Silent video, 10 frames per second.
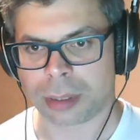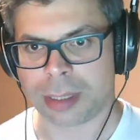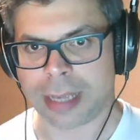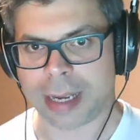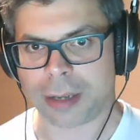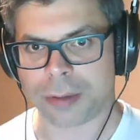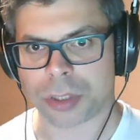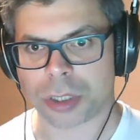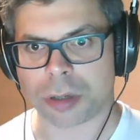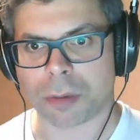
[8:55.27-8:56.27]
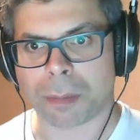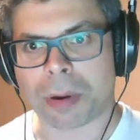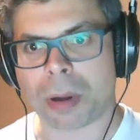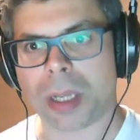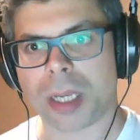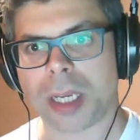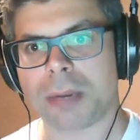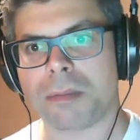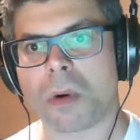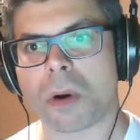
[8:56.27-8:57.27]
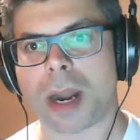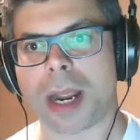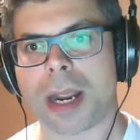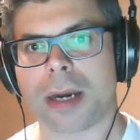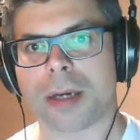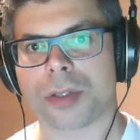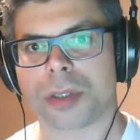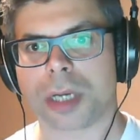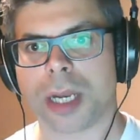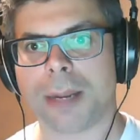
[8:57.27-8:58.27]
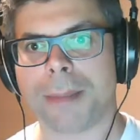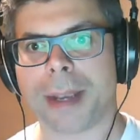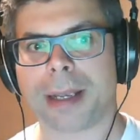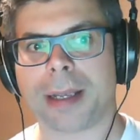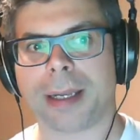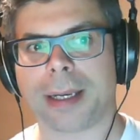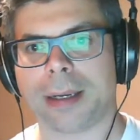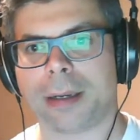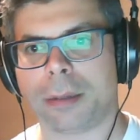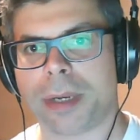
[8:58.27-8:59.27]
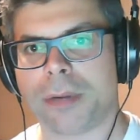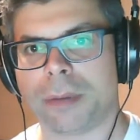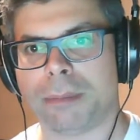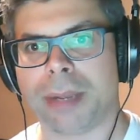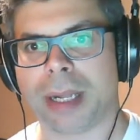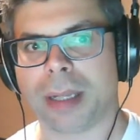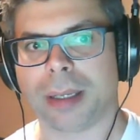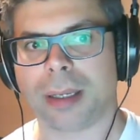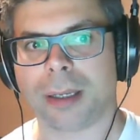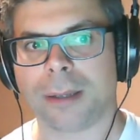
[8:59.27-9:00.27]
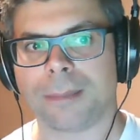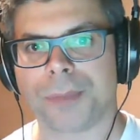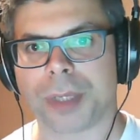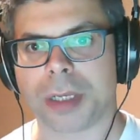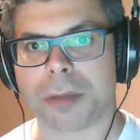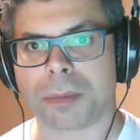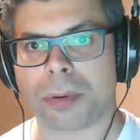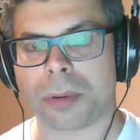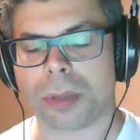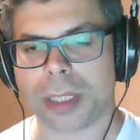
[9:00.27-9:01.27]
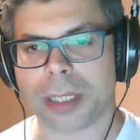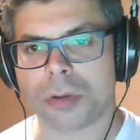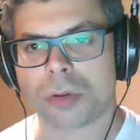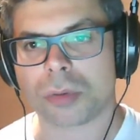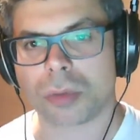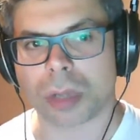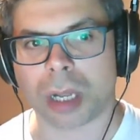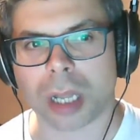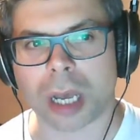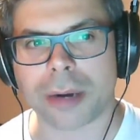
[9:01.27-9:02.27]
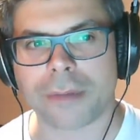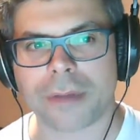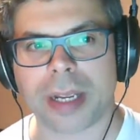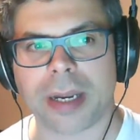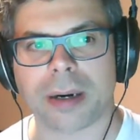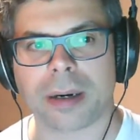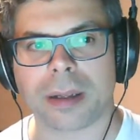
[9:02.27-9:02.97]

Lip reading: down. So you're pulling in more air. So you're kind of making like a little bit of a belly, and you're pulling in a lot of air.